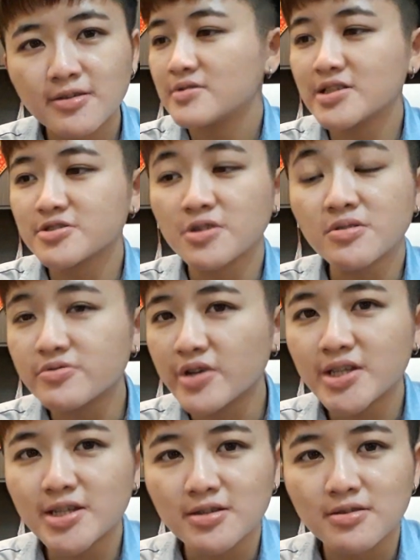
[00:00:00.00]
Just don't
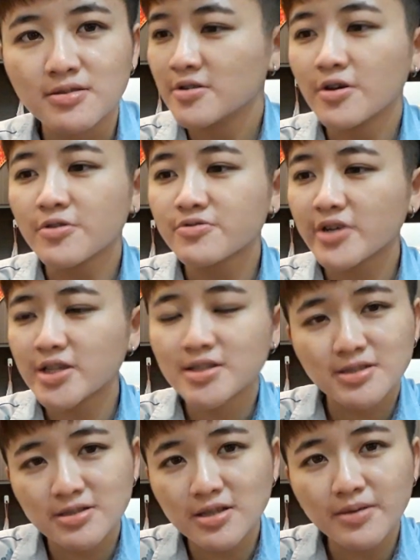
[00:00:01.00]
trade it. Don't trade
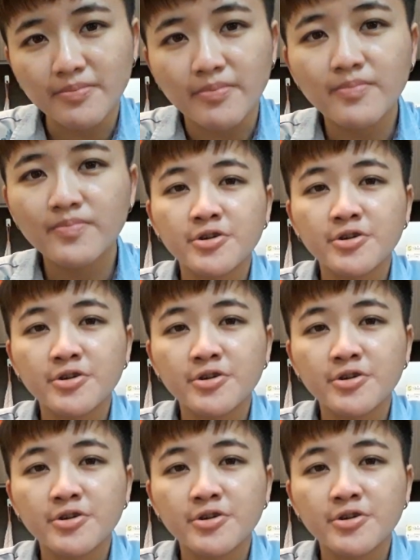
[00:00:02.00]
this system.